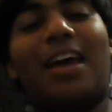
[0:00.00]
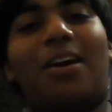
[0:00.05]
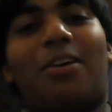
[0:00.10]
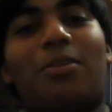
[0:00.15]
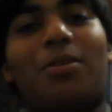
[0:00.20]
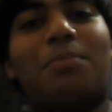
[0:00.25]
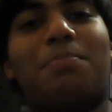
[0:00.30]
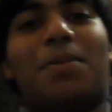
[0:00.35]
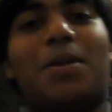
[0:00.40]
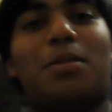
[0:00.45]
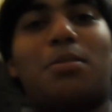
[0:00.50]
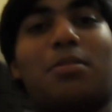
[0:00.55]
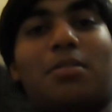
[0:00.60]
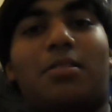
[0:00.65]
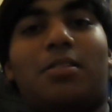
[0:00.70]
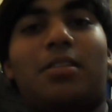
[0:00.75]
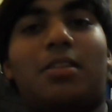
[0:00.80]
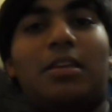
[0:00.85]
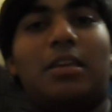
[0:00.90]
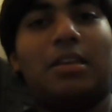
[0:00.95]
now we're
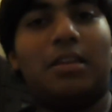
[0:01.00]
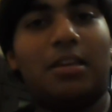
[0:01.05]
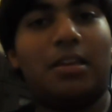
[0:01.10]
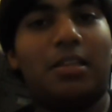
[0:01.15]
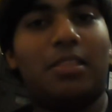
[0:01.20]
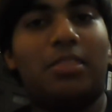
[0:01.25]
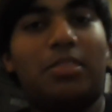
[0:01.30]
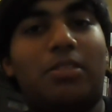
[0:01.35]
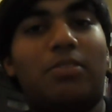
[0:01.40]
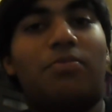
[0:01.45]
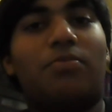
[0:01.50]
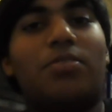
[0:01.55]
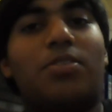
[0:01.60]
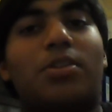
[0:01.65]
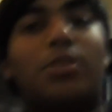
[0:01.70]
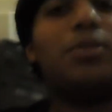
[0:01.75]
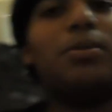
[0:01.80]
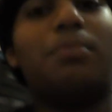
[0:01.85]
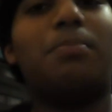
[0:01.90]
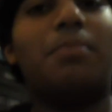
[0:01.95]
basically in the
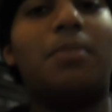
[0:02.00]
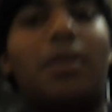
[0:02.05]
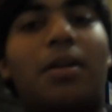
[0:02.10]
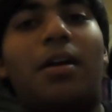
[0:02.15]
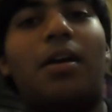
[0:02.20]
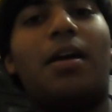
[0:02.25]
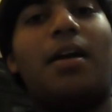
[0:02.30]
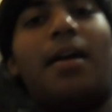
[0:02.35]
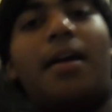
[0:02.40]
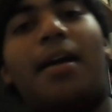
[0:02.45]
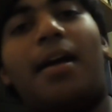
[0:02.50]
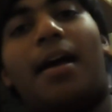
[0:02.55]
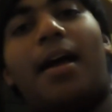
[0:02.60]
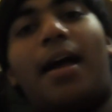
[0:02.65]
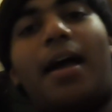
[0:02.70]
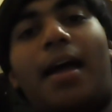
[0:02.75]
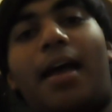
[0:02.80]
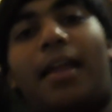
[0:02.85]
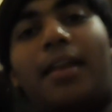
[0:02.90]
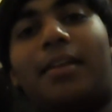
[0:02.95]
room
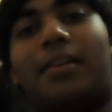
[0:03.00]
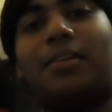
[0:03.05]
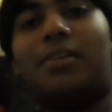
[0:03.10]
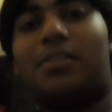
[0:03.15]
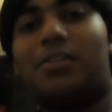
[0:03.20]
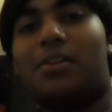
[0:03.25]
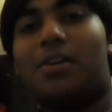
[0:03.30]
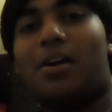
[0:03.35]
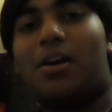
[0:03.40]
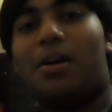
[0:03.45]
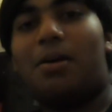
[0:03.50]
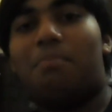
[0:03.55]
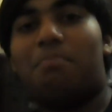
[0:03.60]
and